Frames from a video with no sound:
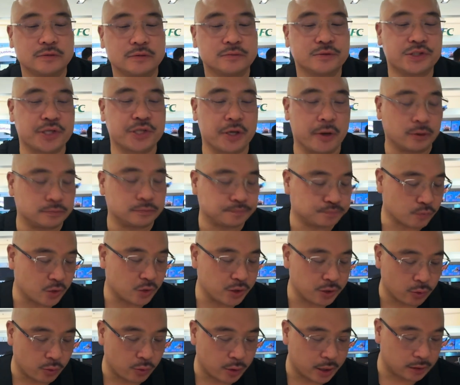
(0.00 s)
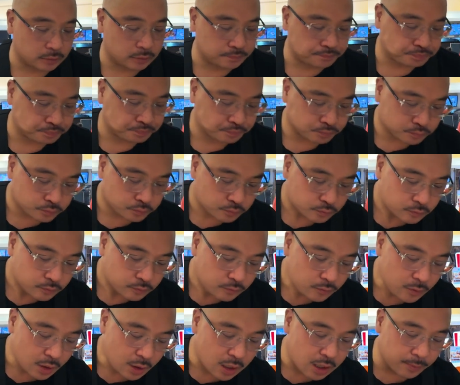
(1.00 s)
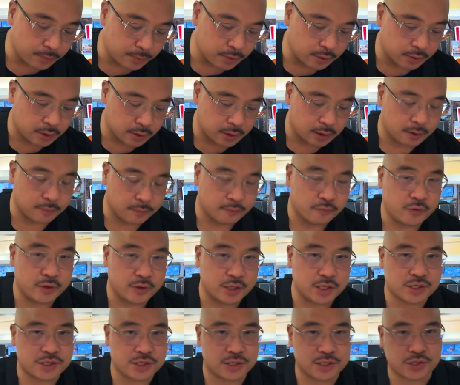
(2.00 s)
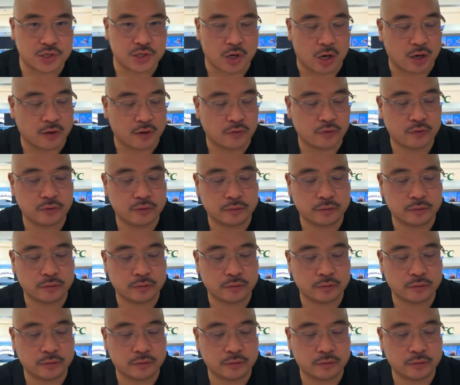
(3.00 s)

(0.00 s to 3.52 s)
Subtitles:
So, you know what? I'm gonna finish this off,